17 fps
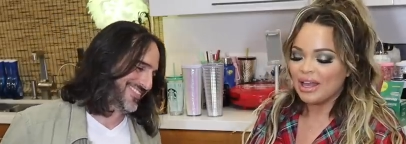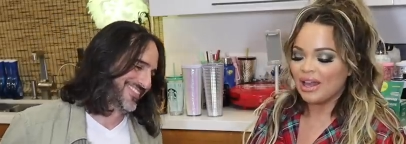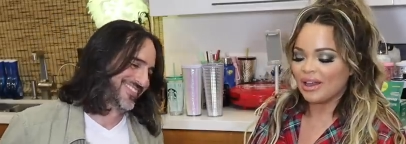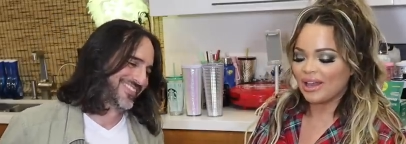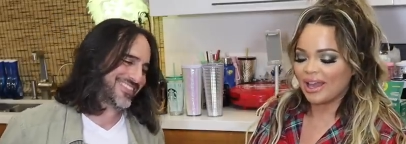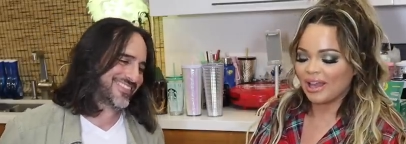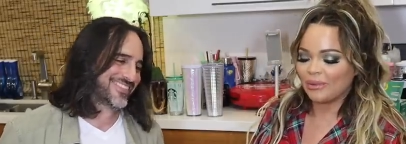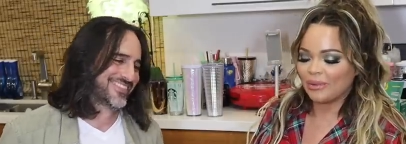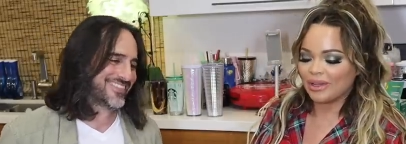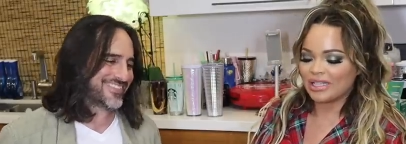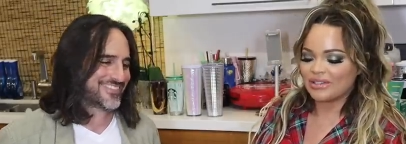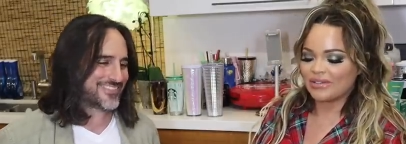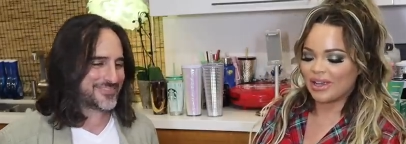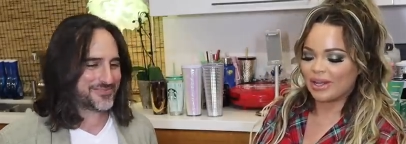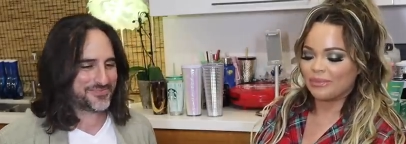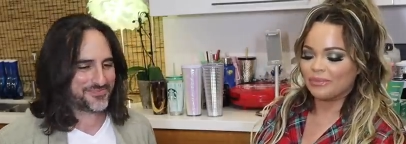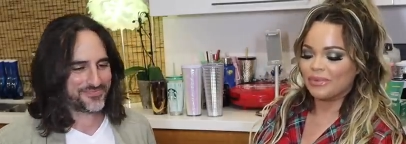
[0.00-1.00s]
Speaker 1: okay, well
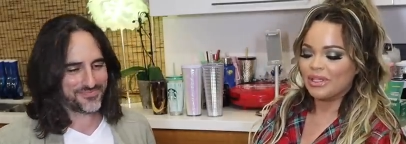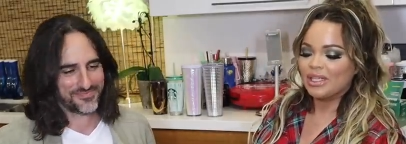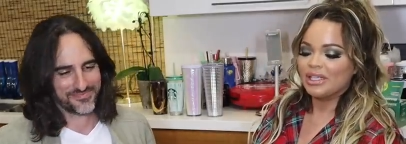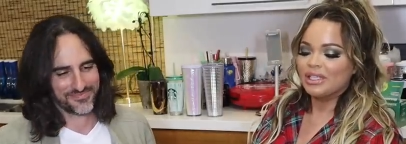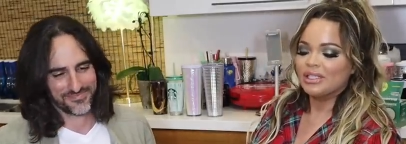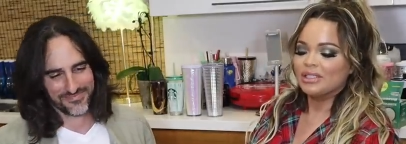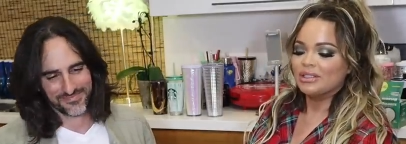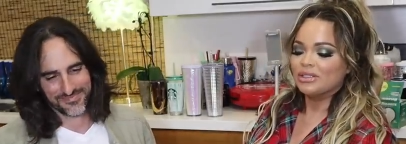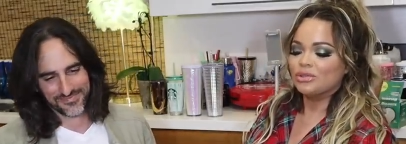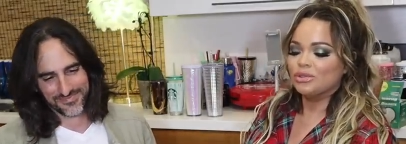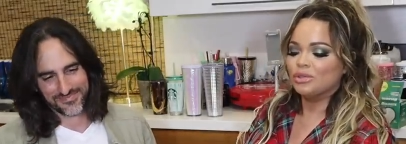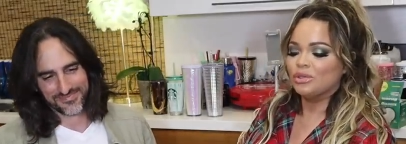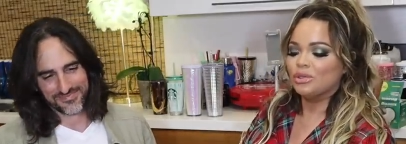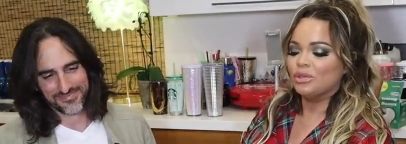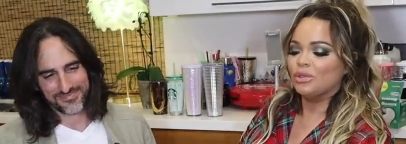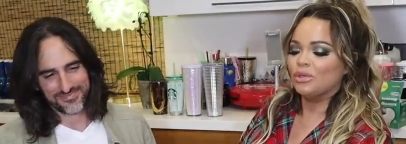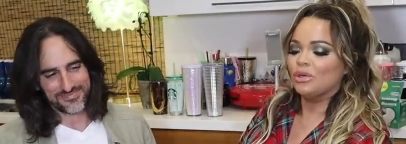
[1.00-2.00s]
that's fine.
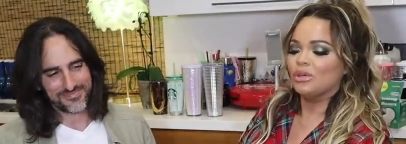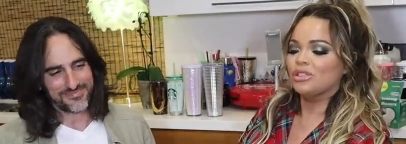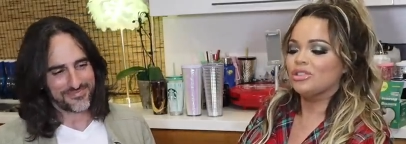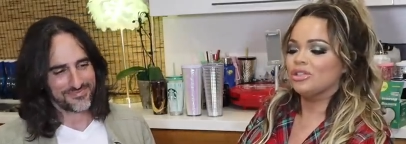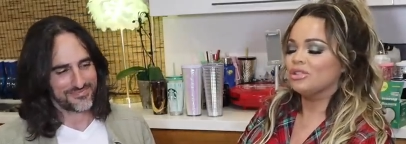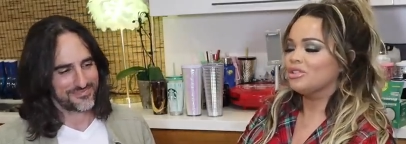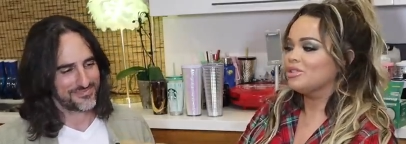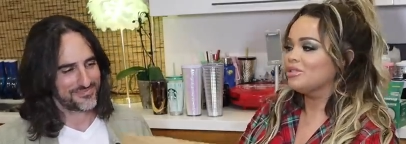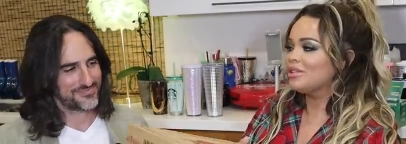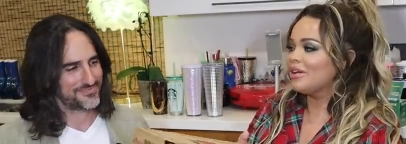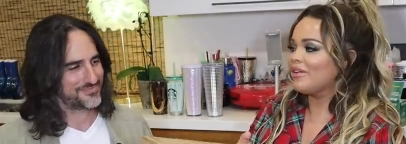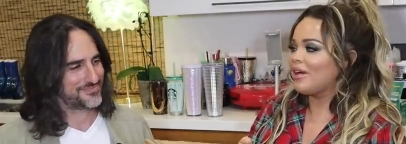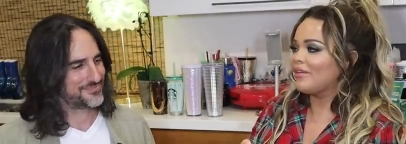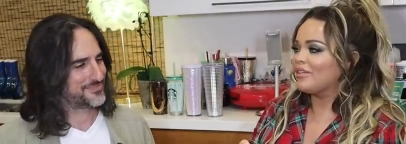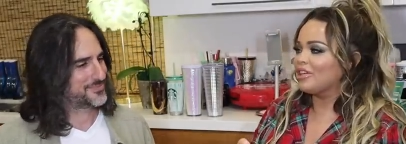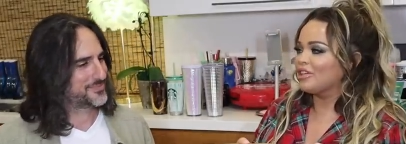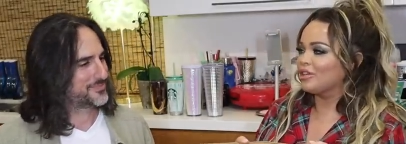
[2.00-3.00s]
Oh, don't you
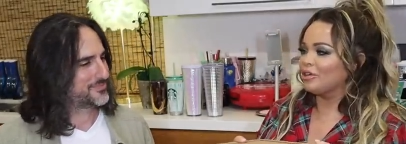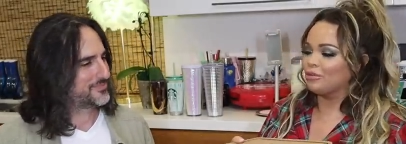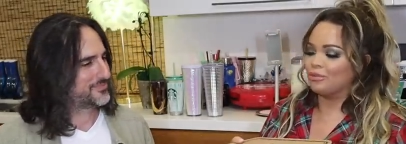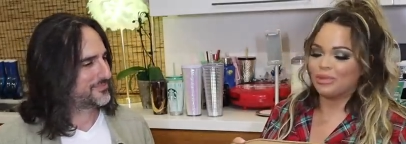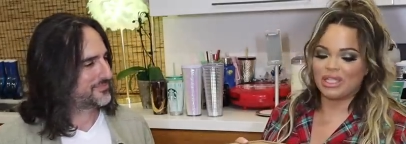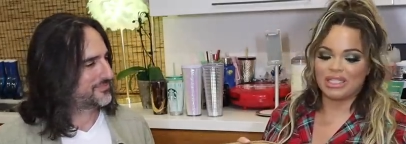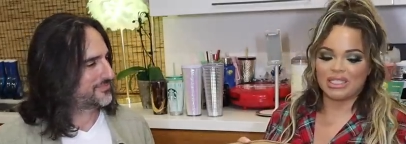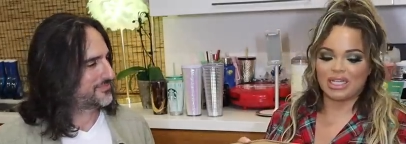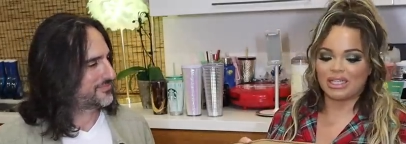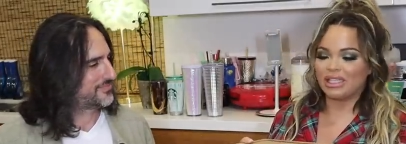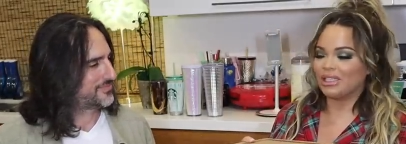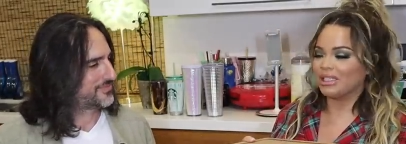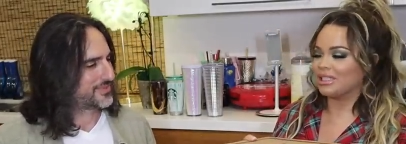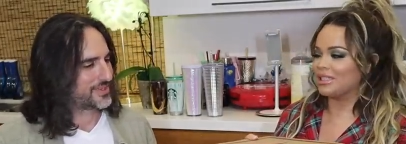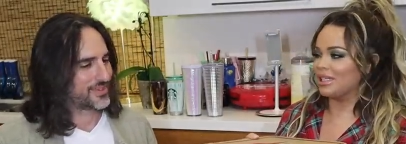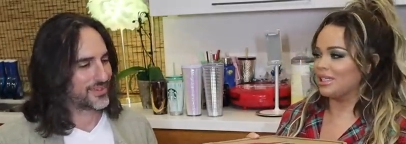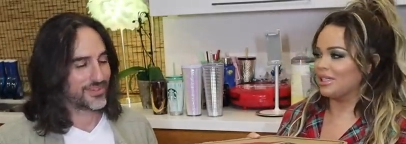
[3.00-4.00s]
love having your own pizza? I
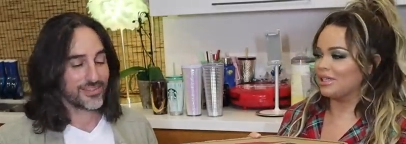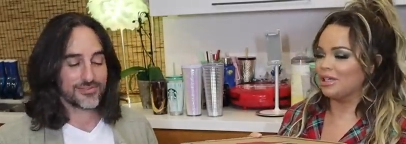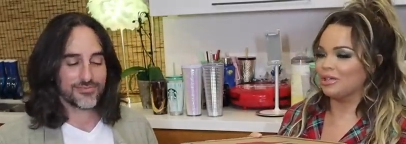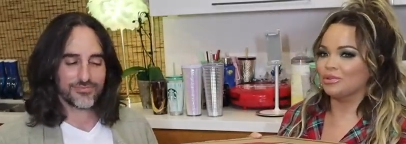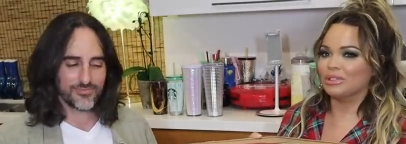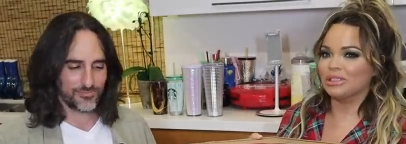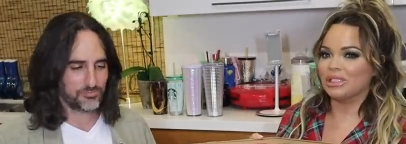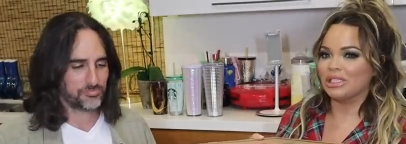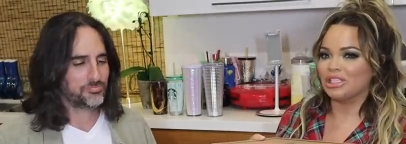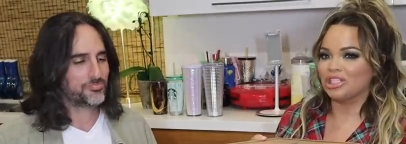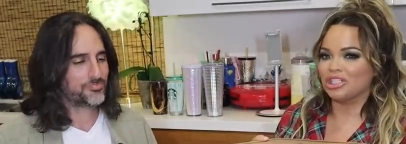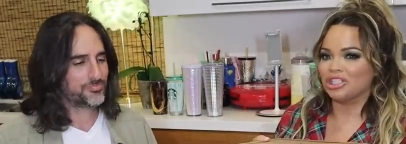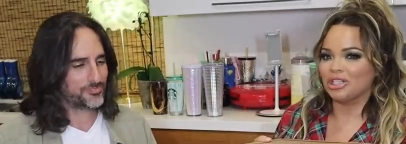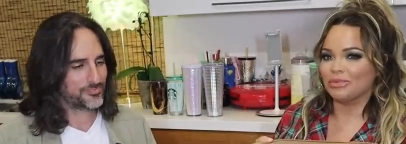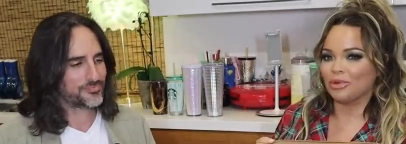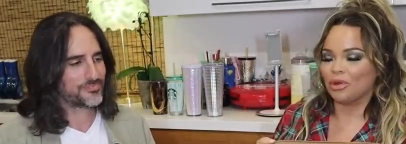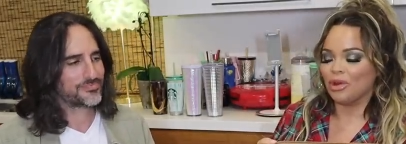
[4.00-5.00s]
think that's like a
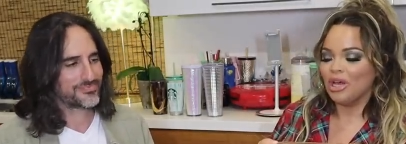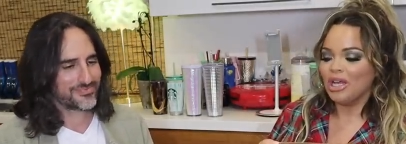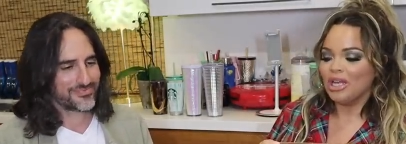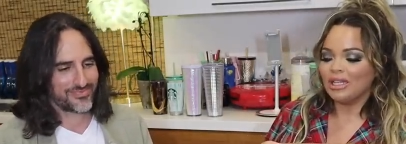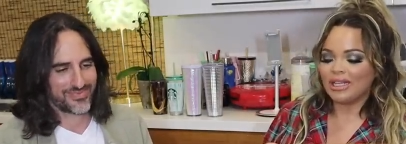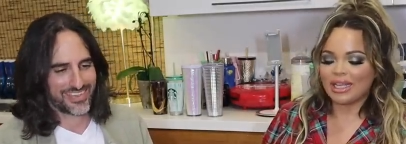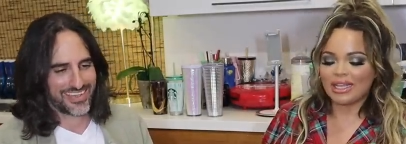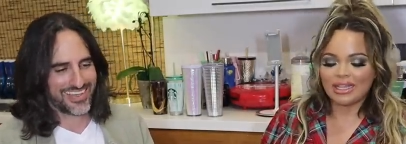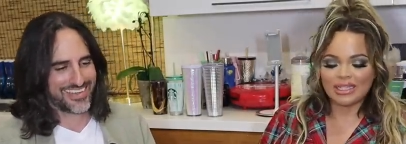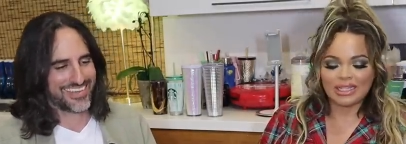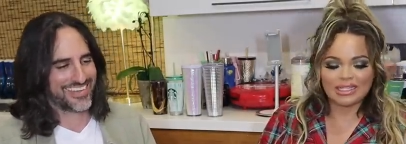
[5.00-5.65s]
relationship goal. Like I think